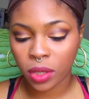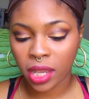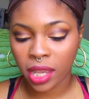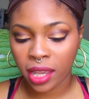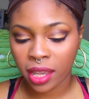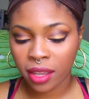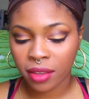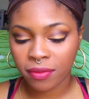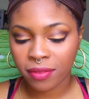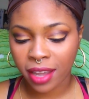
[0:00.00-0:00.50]

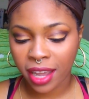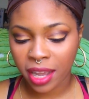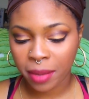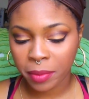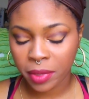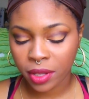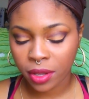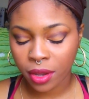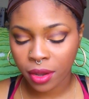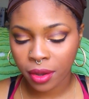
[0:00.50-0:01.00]
can find
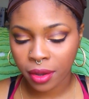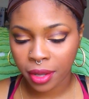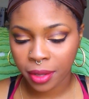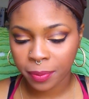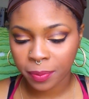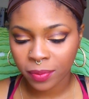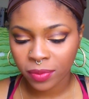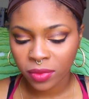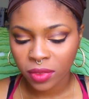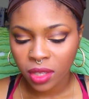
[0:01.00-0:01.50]
me on.
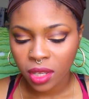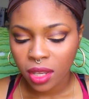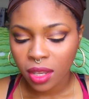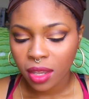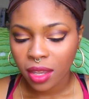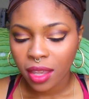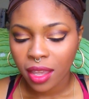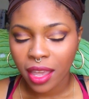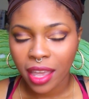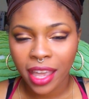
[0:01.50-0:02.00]

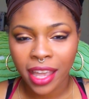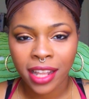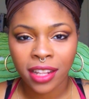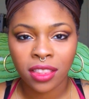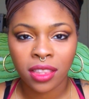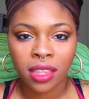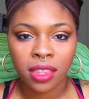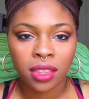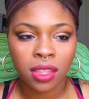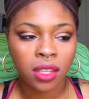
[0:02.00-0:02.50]
And
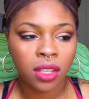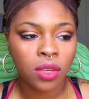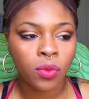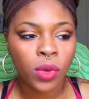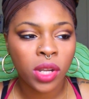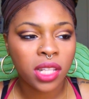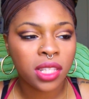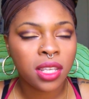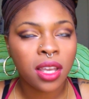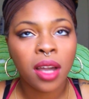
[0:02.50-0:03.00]

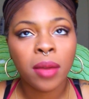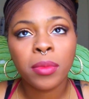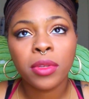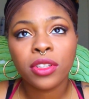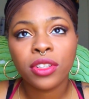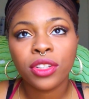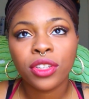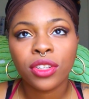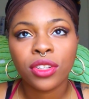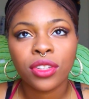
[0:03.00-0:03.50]
with
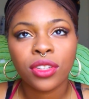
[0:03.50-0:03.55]
Tumblr,